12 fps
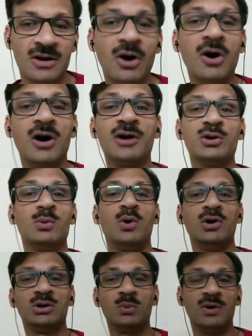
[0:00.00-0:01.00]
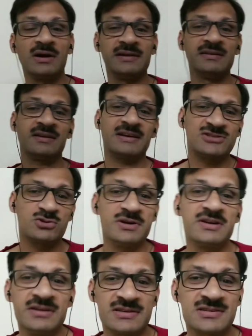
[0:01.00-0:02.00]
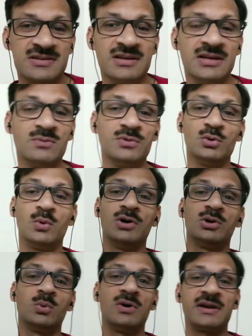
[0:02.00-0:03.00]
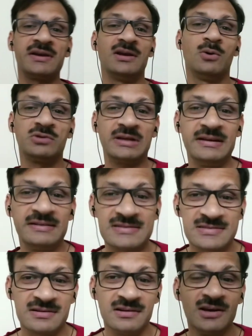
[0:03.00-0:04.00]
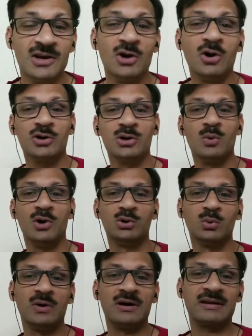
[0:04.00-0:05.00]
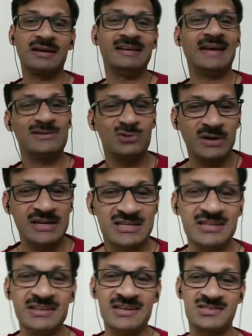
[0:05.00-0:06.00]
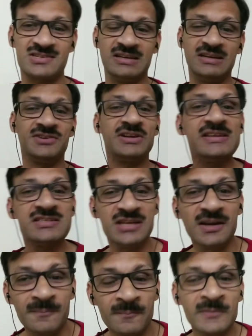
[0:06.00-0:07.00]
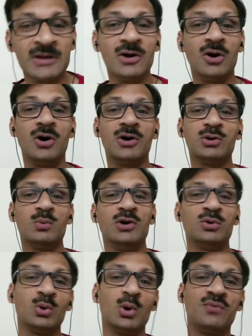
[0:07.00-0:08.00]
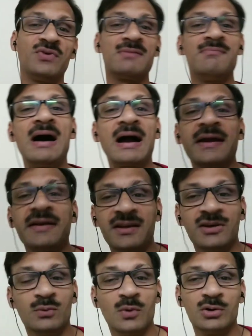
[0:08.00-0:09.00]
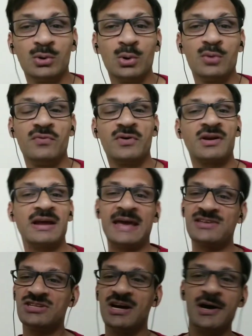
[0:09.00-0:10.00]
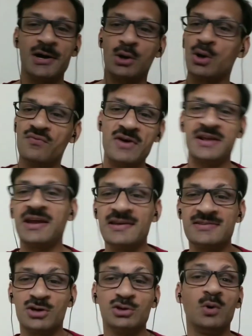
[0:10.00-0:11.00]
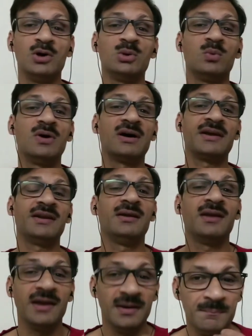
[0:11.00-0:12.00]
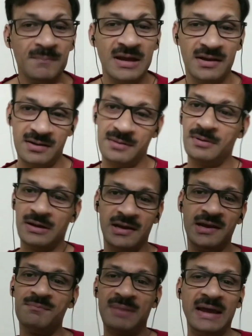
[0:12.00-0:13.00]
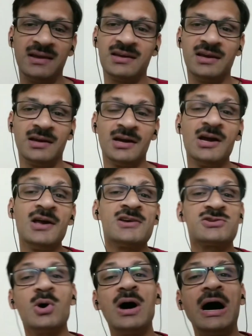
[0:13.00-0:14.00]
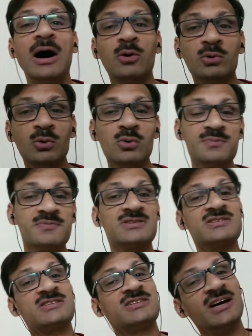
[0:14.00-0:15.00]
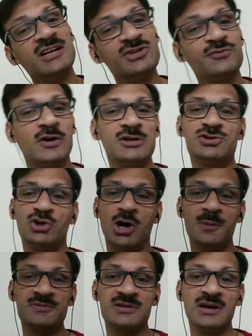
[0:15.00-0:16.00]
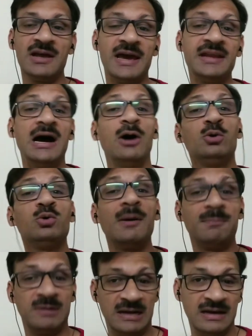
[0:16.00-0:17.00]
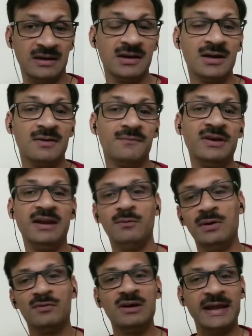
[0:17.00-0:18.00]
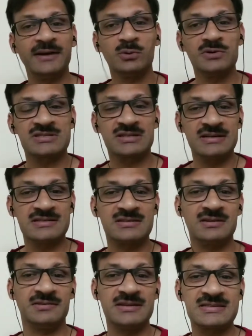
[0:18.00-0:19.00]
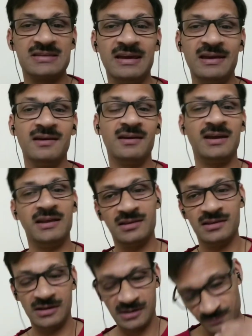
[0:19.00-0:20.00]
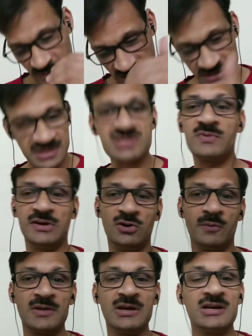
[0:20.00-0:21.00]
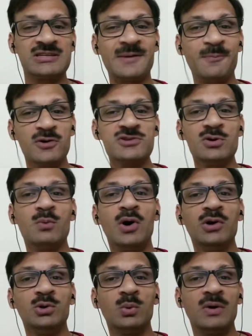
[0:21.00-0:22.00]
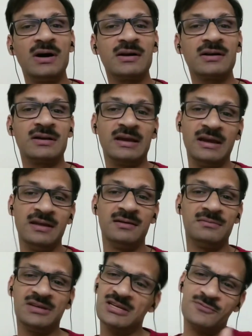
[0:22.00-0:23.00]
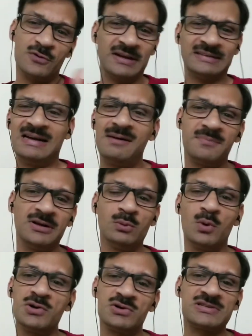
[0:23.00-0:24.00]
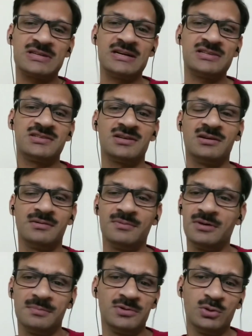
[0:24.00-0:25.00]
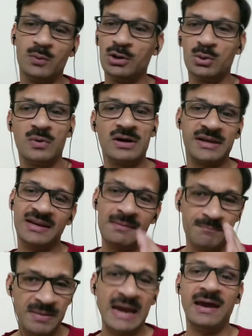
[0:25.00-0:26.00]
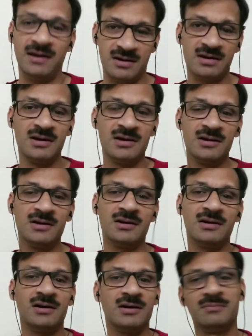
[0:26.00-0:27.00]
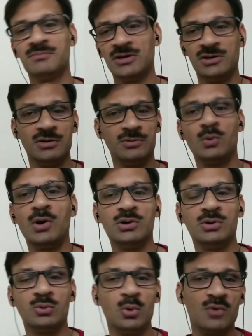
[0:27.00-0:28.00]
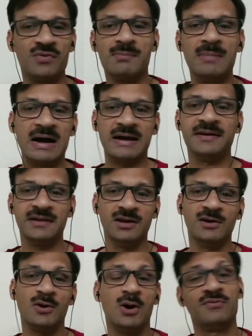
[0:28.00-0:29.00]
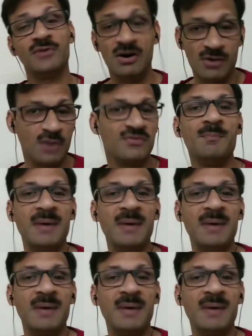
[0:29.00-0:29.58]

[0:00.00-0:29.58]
or you want to work in the restaurant industry, you want to work in a hotel industry, or you want to work in education industry, teaching, or you want to go for marketing, you want to go for HR or finance, or you want to work in banking. So how to search for jobs and how to apply, we would like to discuss this thing in this video. Suppose you want to work in, just for example, you want to search you want to work in a bank. You want to go for marketing of